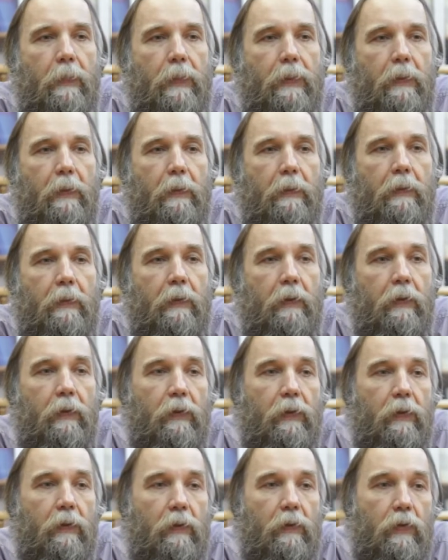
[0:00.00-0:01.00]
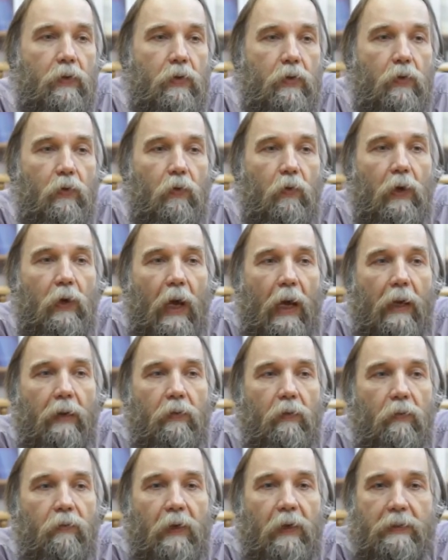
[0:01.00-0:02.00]
the new kind
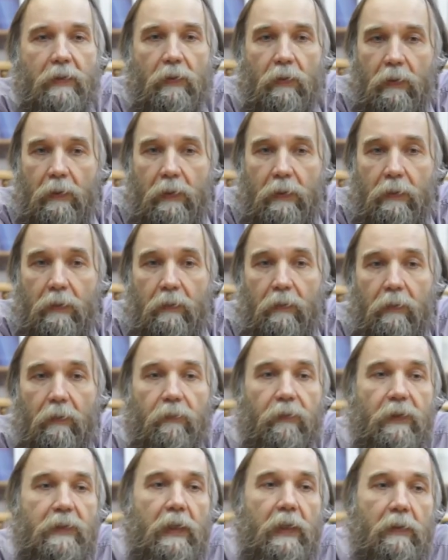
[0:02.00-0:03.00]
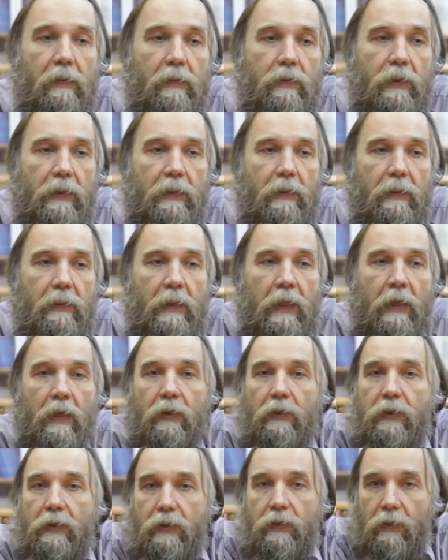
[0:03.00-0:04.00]
of physiological
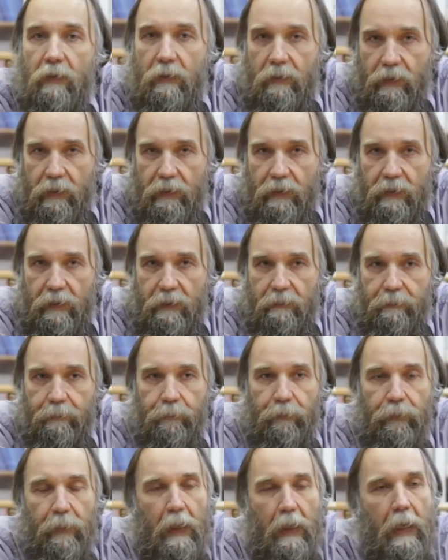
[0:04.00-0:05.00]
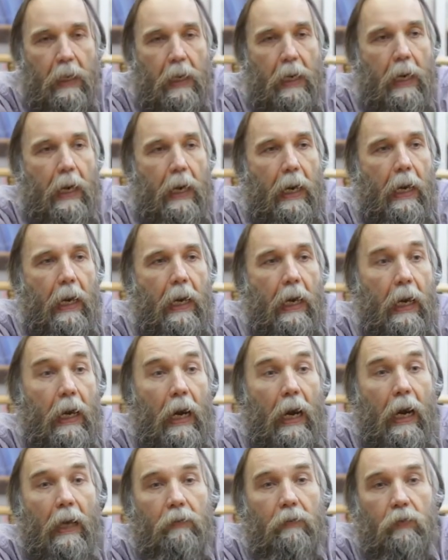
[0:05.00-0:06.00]
researches,
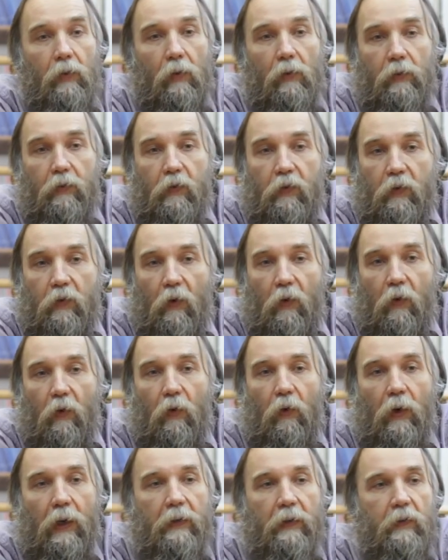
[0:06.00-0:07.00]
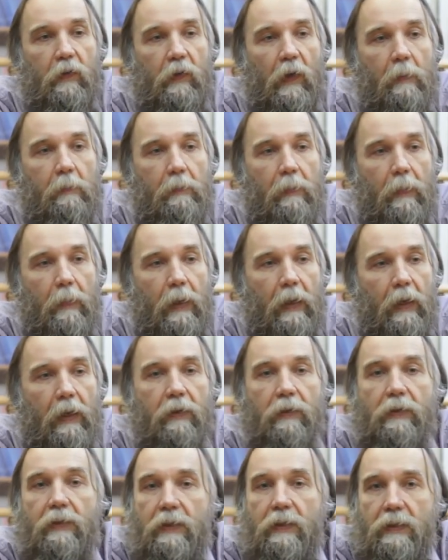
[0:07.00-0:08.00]
and also some
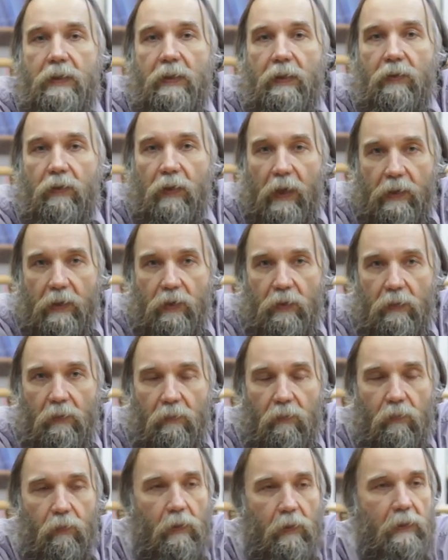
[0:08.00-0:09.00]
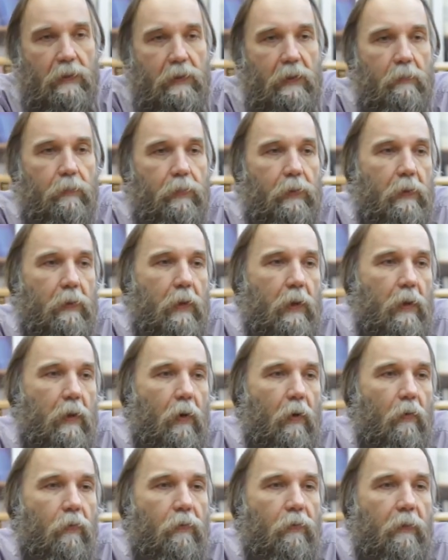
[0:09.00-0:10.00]
artistic creation, for example,
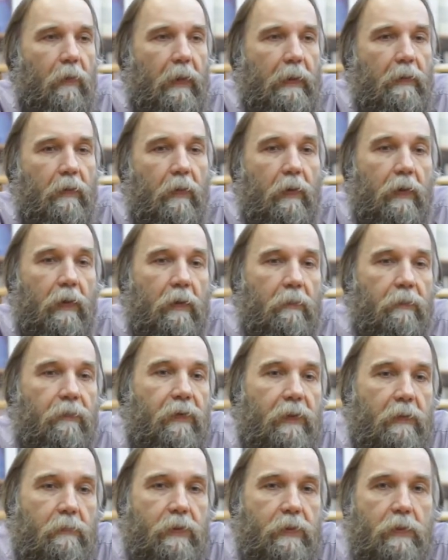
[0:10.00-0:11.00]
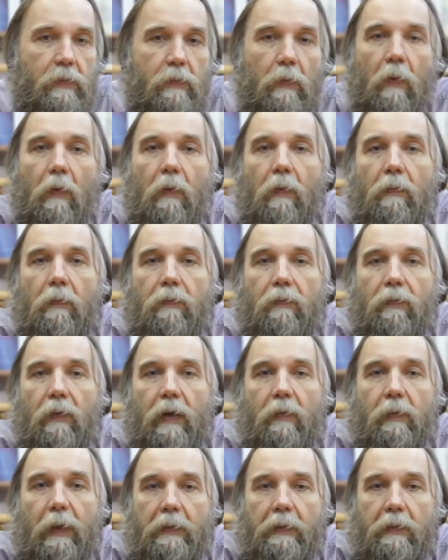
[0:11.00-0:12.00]
of the films of
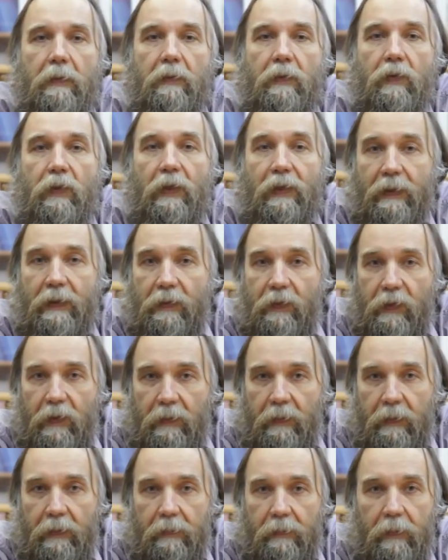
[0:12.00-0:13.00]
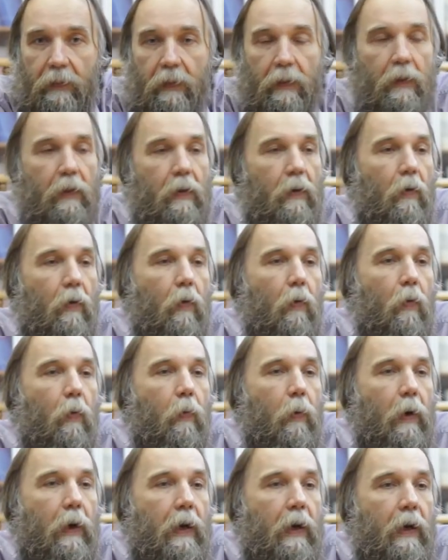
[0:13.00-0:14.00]
Quentin Tarantino,
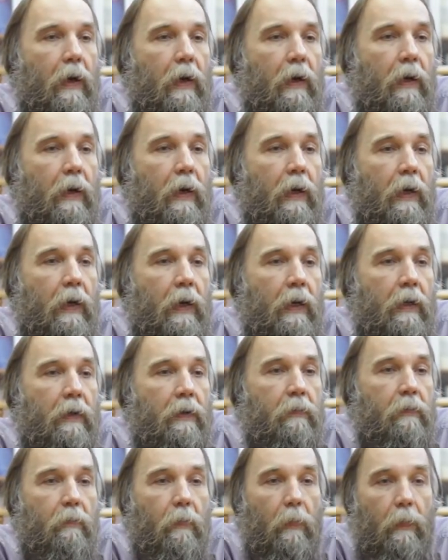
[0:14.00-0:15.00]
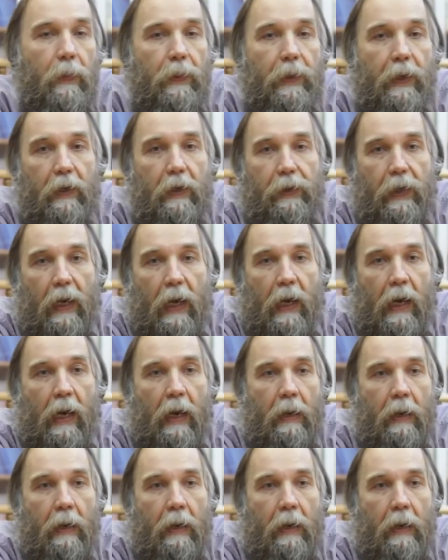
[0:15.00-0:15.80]
where there are